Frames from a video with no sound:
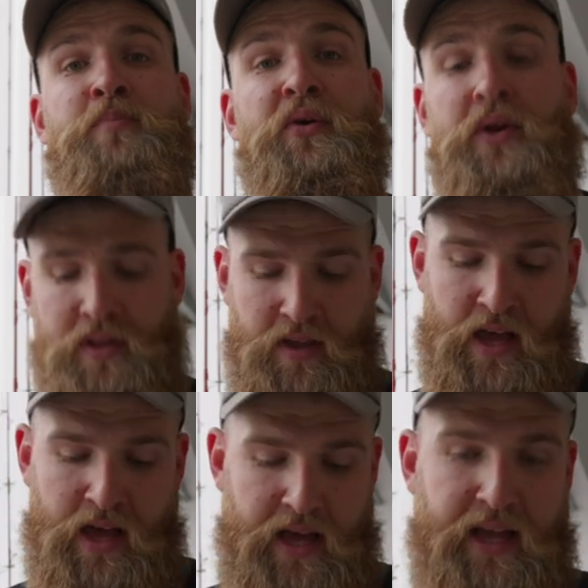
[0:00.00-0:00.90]
period
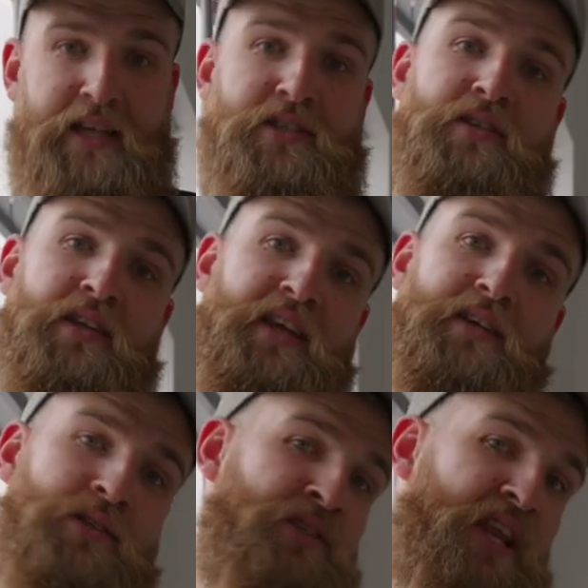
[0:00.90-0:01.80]
is the
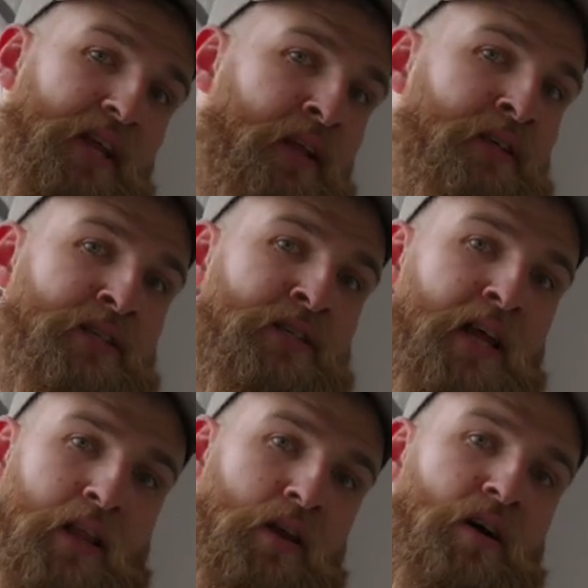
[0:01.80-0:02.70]
Zenith
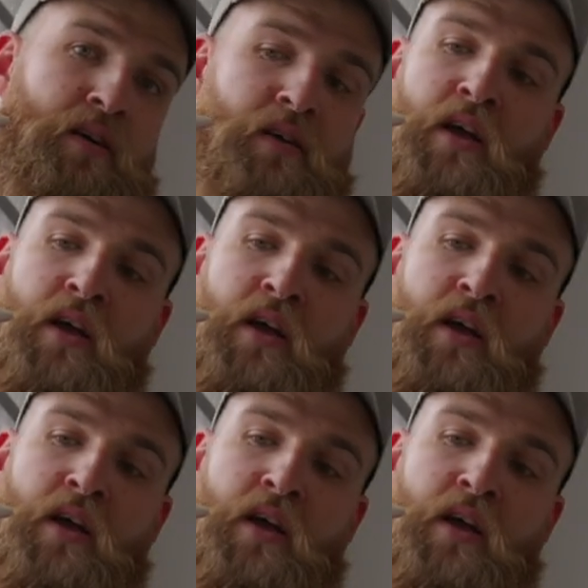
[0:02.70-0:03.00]
Z Claw.